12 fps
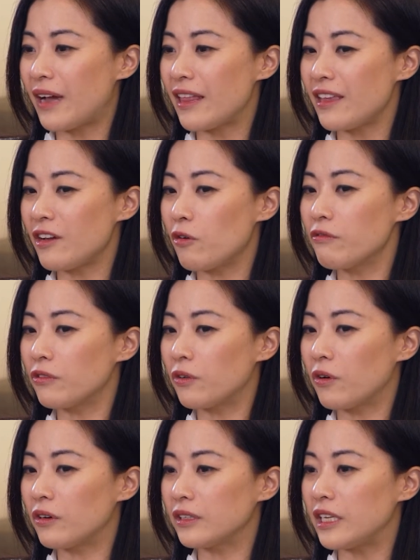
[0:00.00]
think
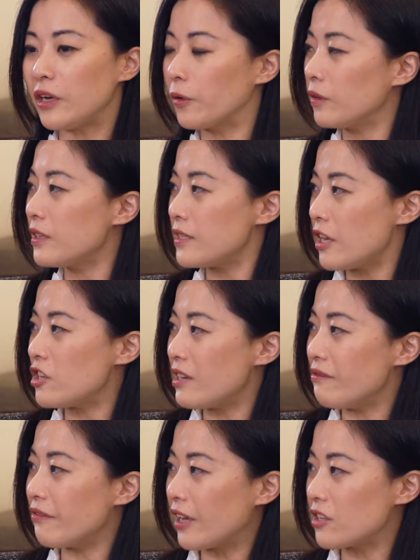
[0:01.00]
overall the early stage
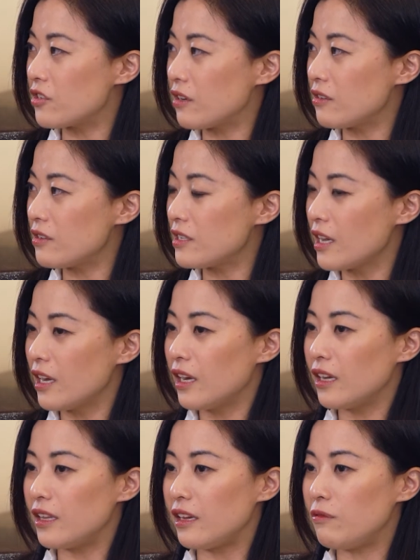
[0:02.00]
investors,
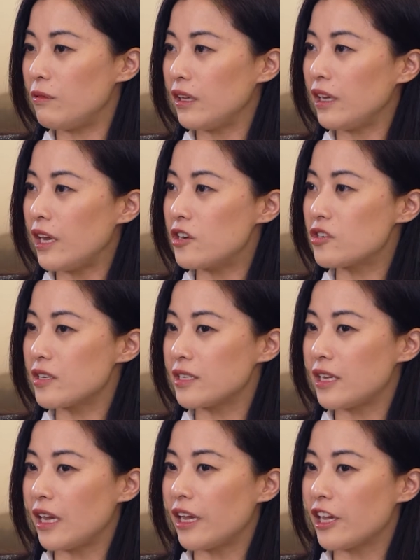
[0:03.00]
the really
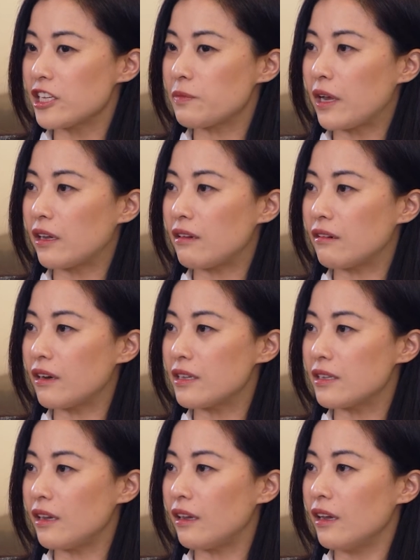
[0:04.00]
interesting aspect here, I
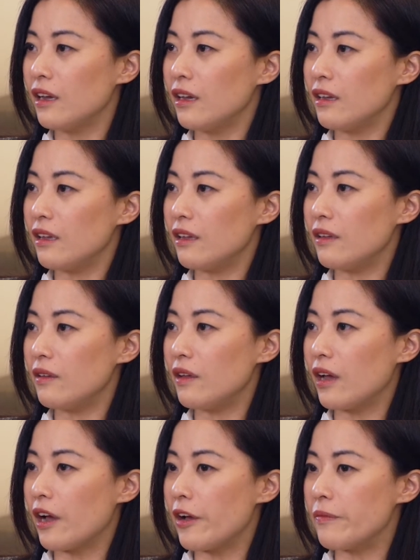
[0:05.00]
think.
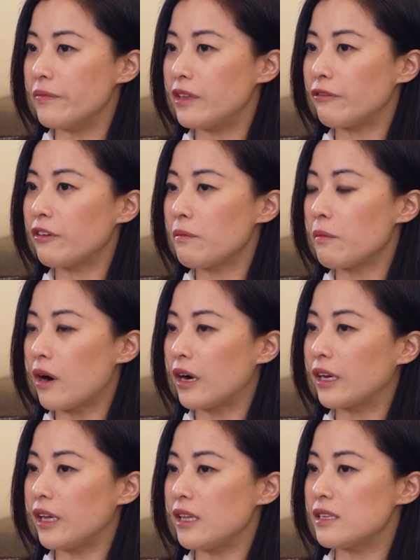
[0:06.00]
Different
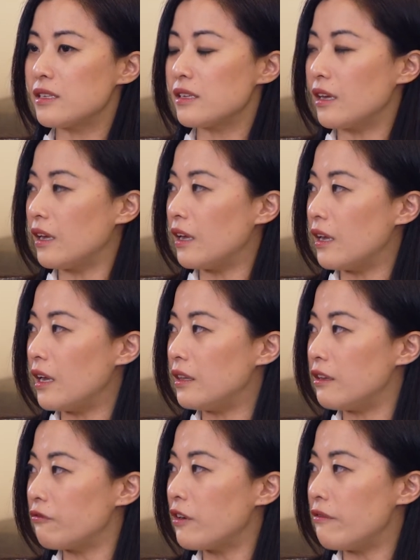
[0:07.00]
markets,
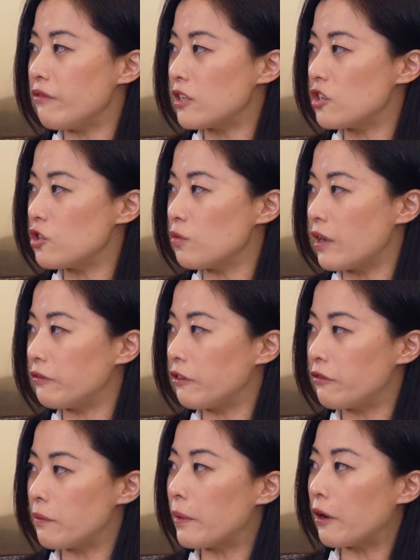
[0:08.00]
different investors will have
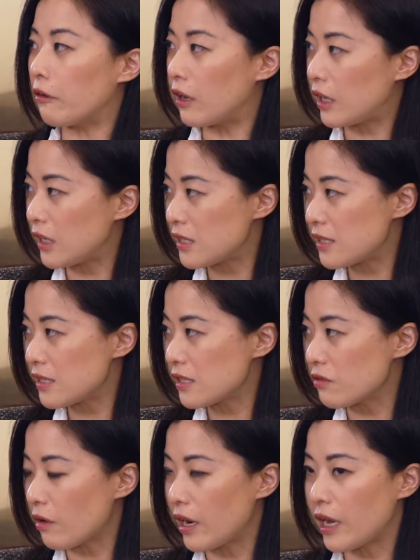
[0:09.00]
different priorities,
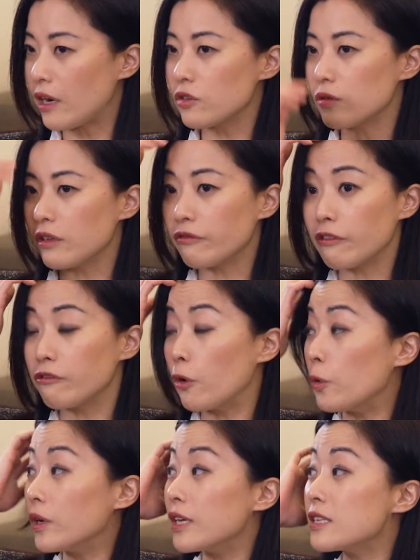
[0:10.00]
right? And also different
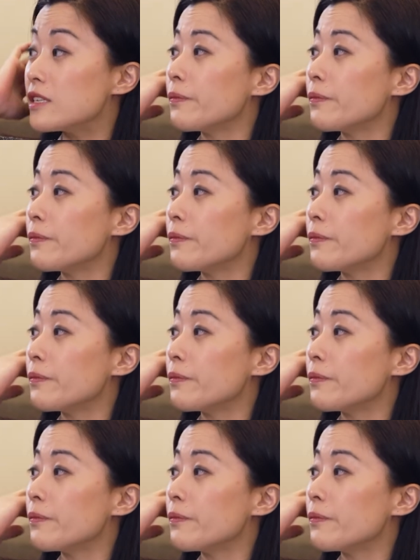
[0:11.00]
focus.